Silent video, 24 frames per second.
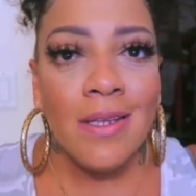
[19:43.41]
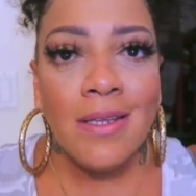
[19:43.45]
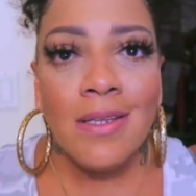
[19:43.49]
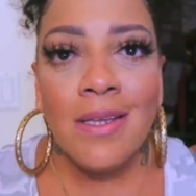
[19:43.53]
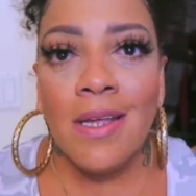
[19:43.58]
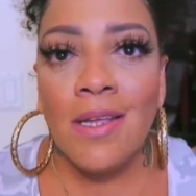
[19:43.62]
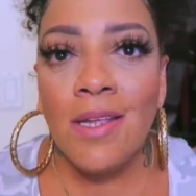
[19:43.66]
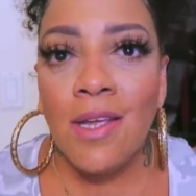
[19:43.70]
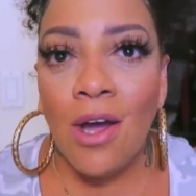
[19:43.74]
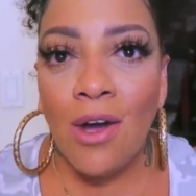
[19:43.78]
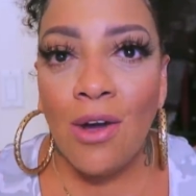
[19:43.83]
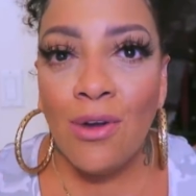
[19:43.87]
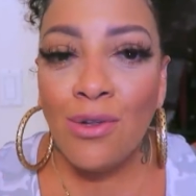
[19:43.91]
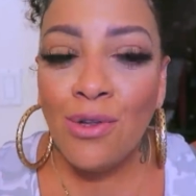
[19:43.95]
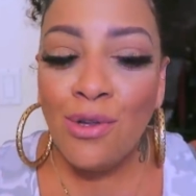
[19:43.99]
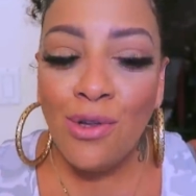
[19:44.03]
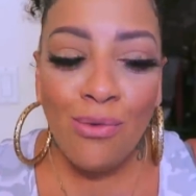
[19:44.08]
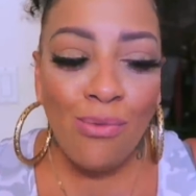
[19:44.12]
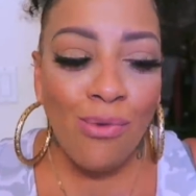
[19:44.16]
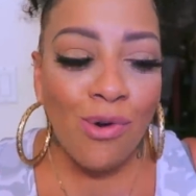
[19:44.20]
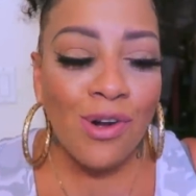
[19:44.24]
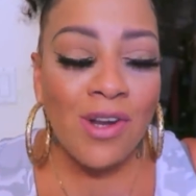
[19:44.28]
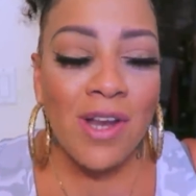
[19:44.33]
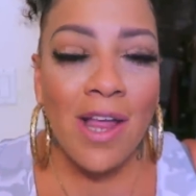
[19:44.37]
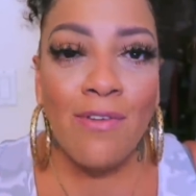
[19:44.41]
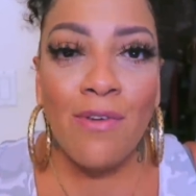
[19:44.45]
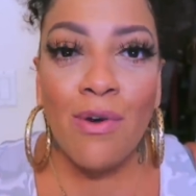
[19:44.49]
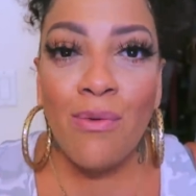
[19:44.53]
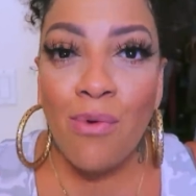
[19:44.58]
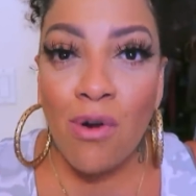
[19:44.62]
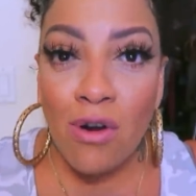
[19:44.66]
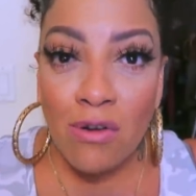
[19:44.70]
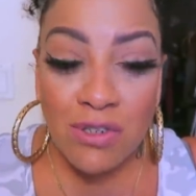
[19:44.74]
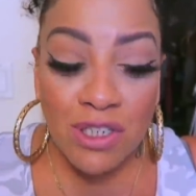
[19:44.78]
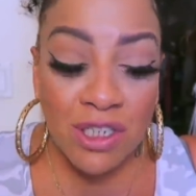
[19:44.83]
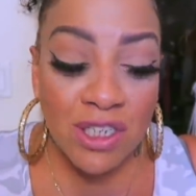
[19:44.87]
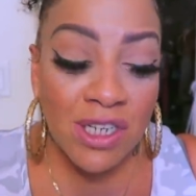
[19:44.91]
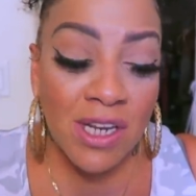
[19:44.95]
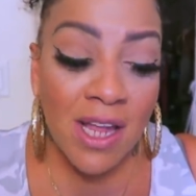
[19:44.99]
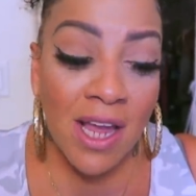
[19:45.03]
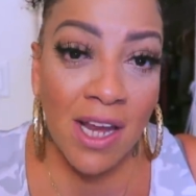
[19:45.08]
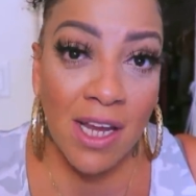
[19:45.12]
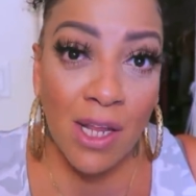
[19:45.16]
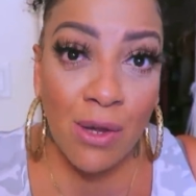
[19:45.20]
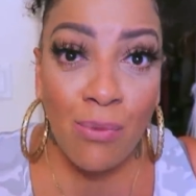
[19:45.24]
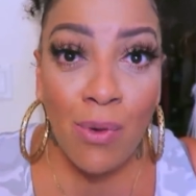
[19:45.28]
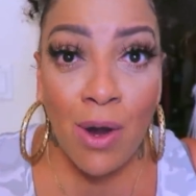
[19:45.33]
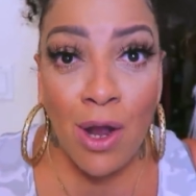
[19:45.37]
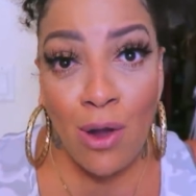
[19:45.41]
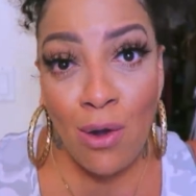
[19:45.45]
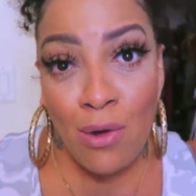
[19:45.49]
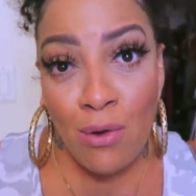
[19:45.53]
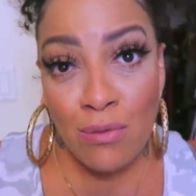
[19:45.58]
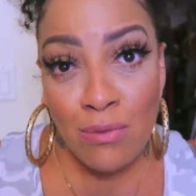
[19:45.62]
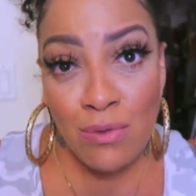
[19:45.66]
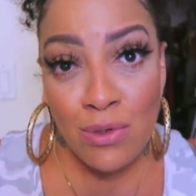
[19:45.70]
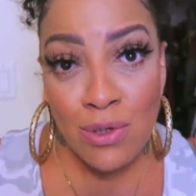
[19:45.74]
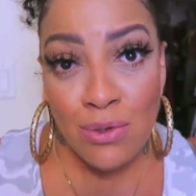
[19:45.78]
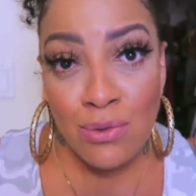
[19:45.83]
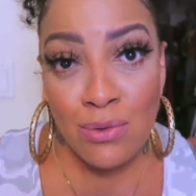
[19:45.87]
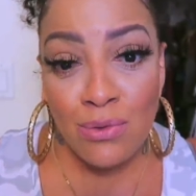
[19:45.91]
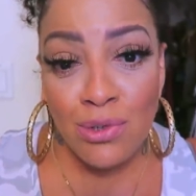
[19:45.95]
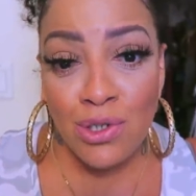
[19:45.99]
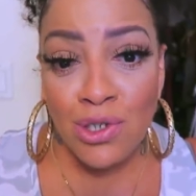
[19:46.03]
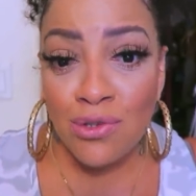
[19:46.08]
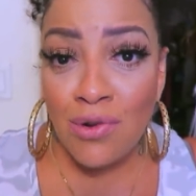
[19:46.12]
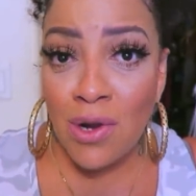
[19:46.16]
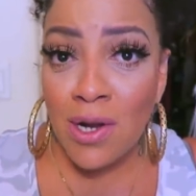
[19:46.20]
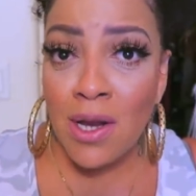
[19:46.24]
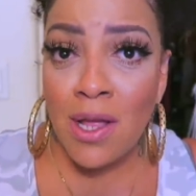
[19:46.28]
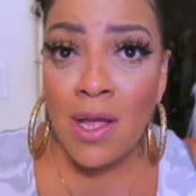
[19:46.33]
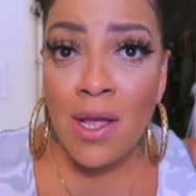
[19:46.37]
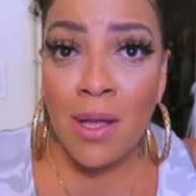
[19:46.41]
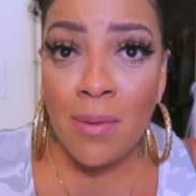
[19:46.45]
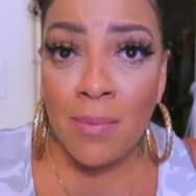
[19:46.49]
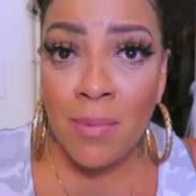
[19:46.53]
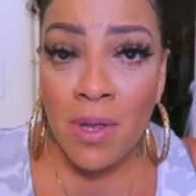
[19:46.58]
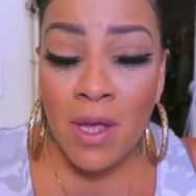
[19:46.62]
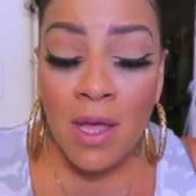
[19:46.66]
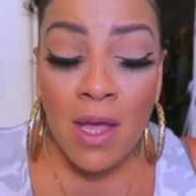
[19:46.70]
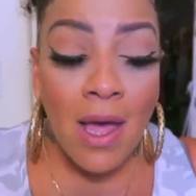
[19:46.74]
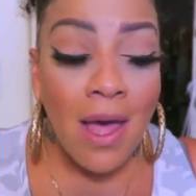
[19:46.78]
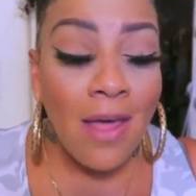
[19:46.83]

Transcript: then yo, you were never worth shit anyway, old dude. Straight up.